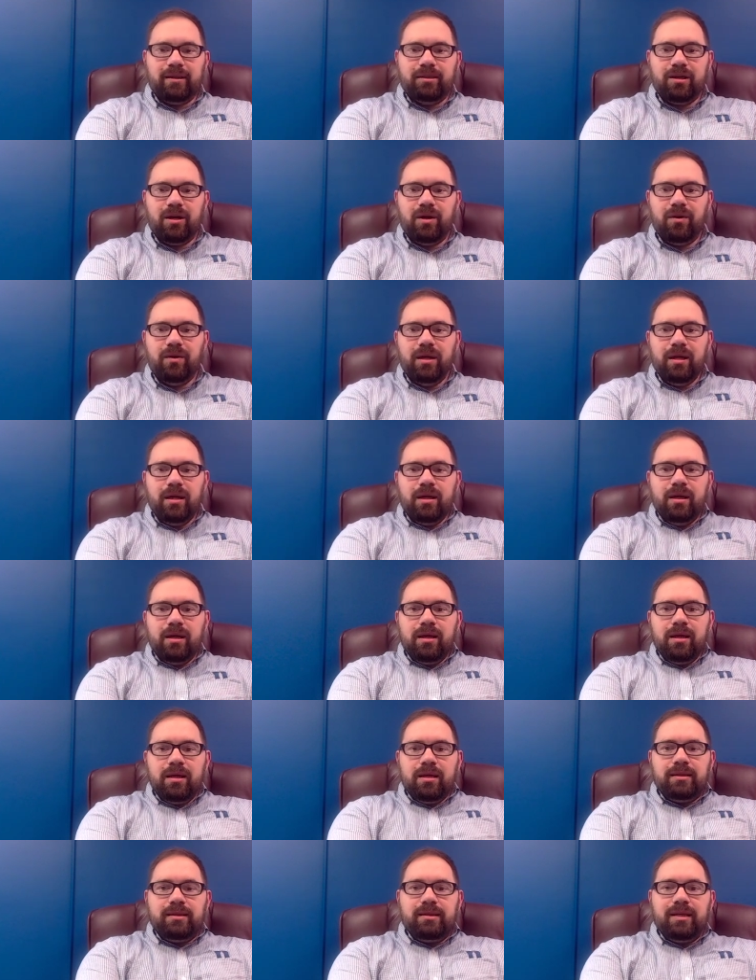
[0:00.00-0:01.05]
So,
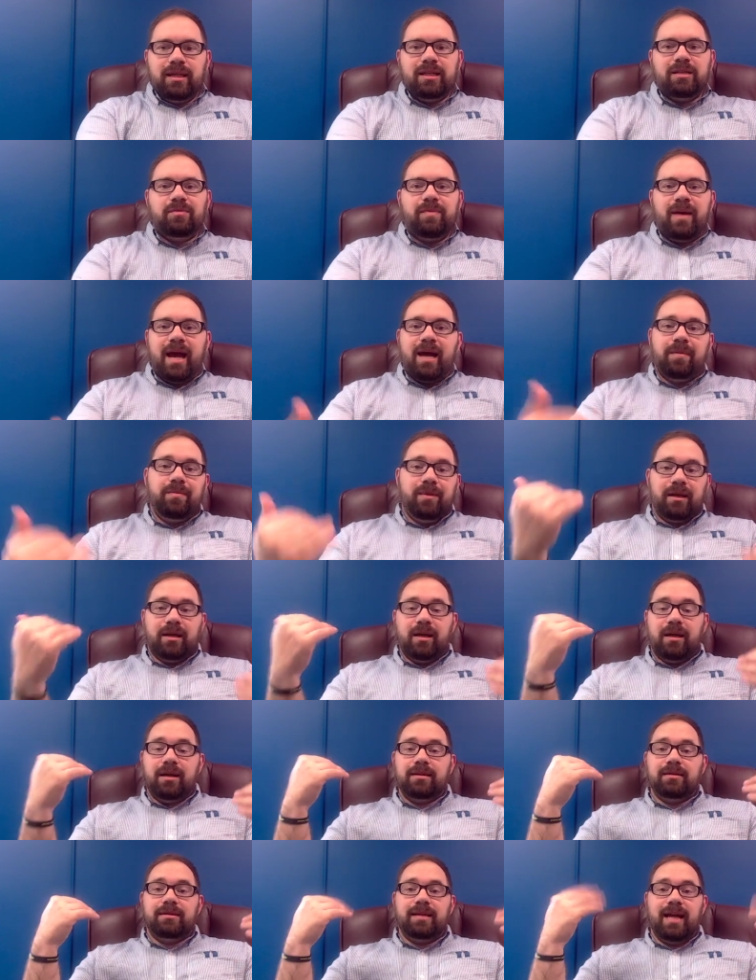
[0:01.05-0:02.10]
sin is bad
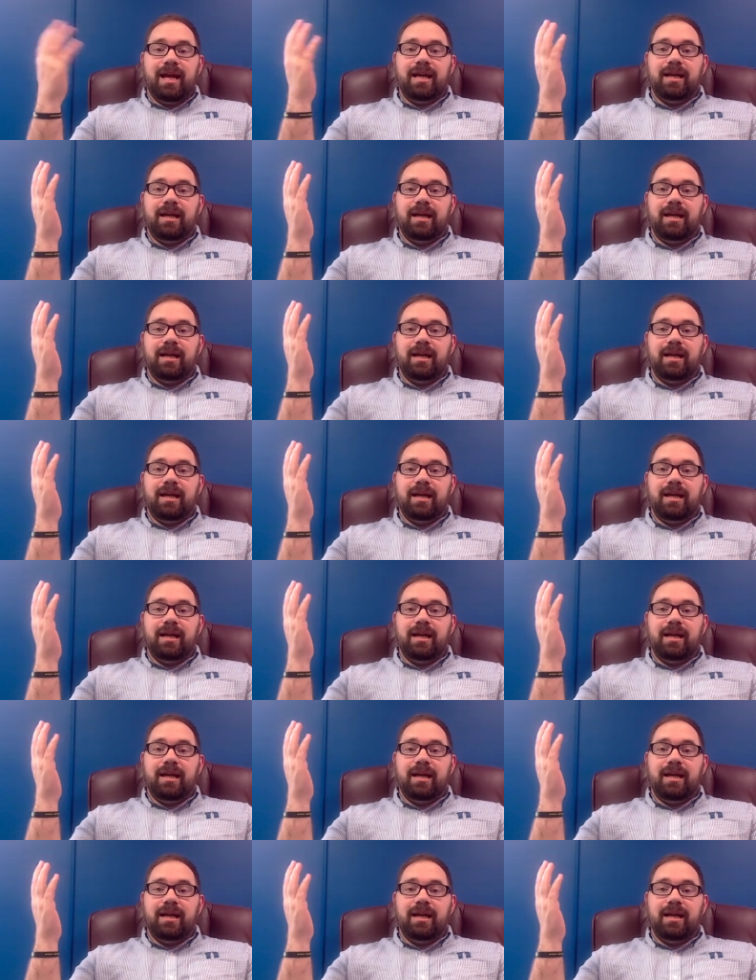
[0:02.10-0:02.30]
because, hey,